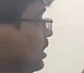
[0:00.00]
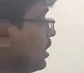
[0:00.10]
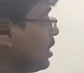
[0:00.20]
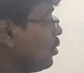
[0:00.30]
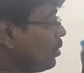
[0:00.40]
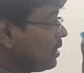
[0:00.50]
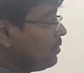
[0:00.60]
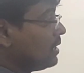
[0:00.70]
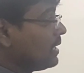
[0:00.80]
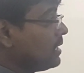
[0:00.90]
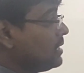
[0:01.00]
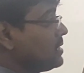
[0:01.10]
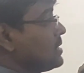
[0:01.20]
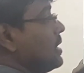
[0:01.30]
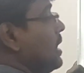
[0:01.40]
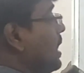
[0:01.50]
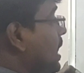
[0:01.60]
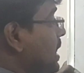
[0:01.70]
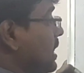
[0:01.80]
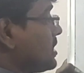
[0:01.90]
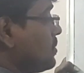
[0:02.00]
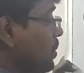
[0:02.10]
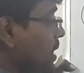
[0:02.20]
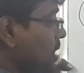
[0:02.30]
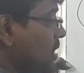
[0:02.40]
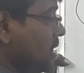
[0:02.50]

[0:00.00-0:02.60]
Now I will erase. I explain